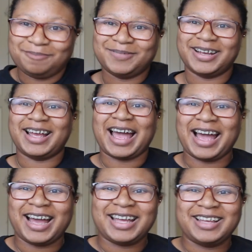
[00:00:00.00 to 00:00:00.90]
But
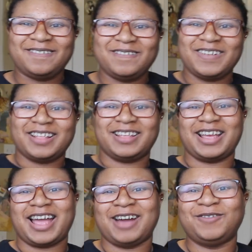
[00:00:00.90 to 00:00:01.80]
I,
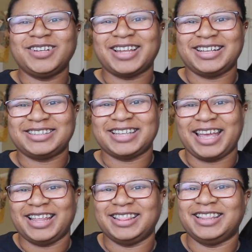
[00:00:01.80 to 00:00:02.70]
I would like to
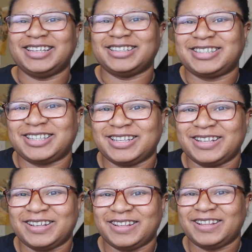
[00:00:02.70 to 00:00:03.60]
end this
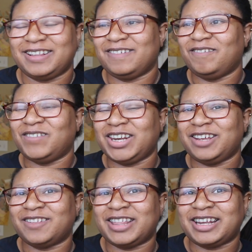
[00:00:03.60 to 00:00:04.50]

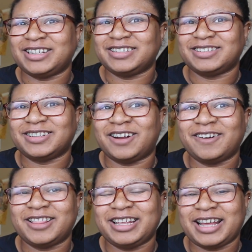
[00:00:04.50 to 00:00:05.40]
video that is
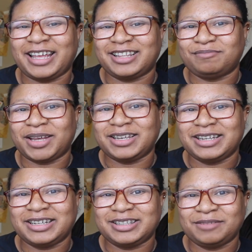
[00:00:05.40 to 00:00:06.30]
longer than I
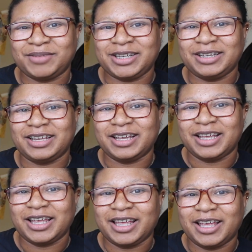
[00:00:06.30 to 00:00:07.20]
expected it to be
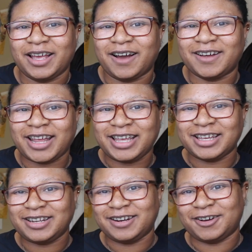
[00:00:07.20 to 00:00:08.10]
on a
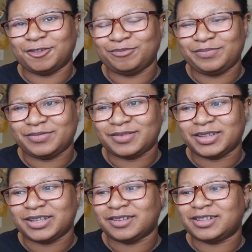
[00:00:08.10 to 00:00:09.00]
good note.
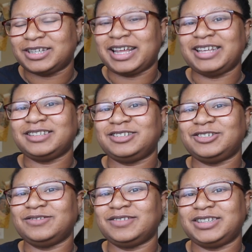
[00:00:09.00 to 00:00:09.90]
So today is
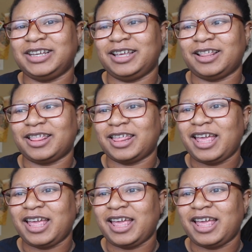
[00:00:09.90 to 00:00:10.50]
Juneteenth